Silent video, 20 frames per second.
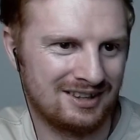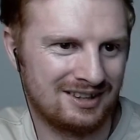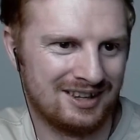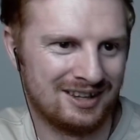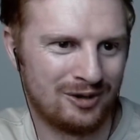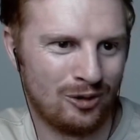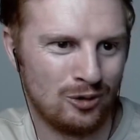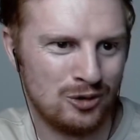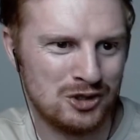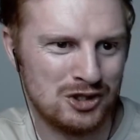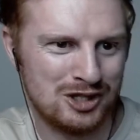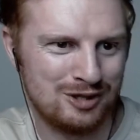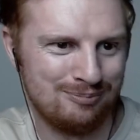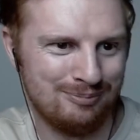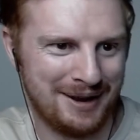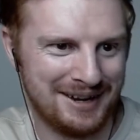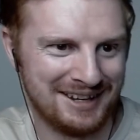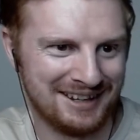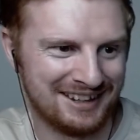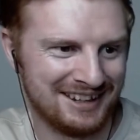They're all
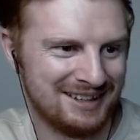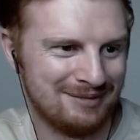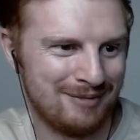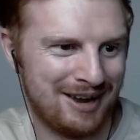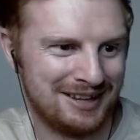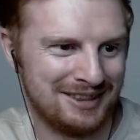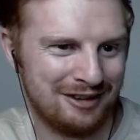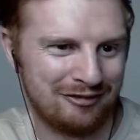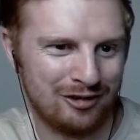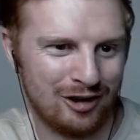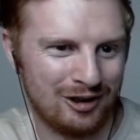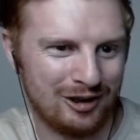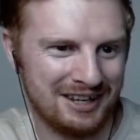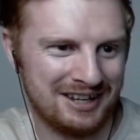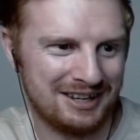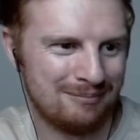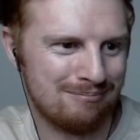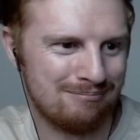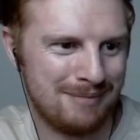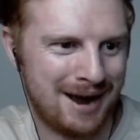smiling, man, they've got
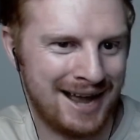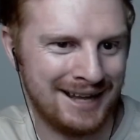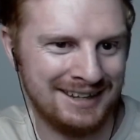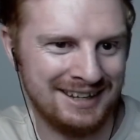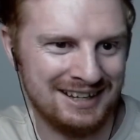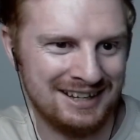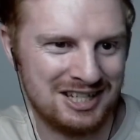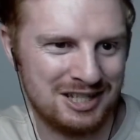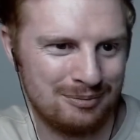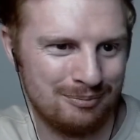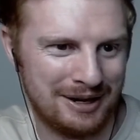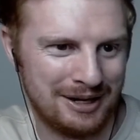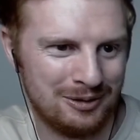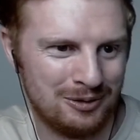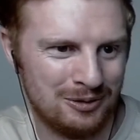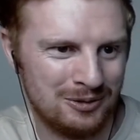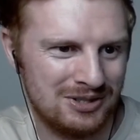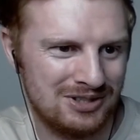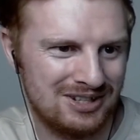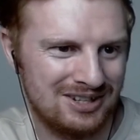like manic
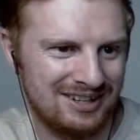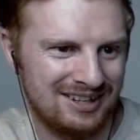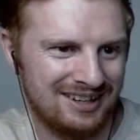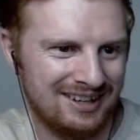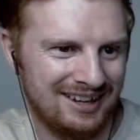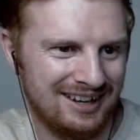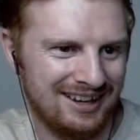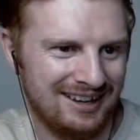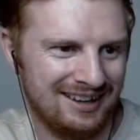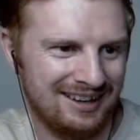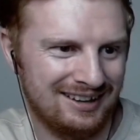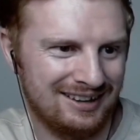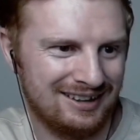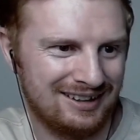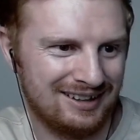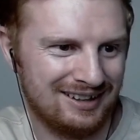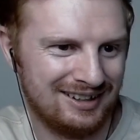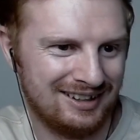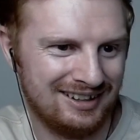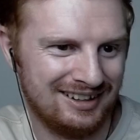smiles. The balls
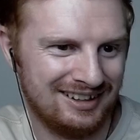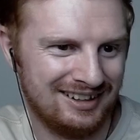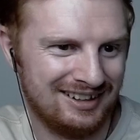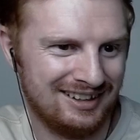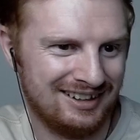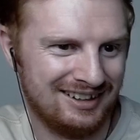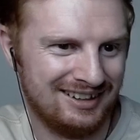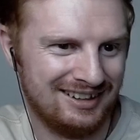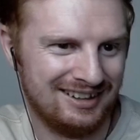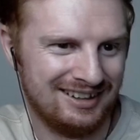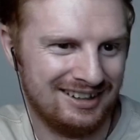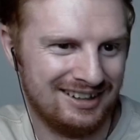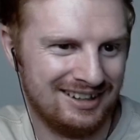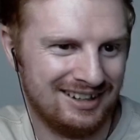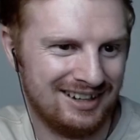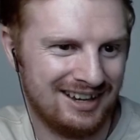come from the bench.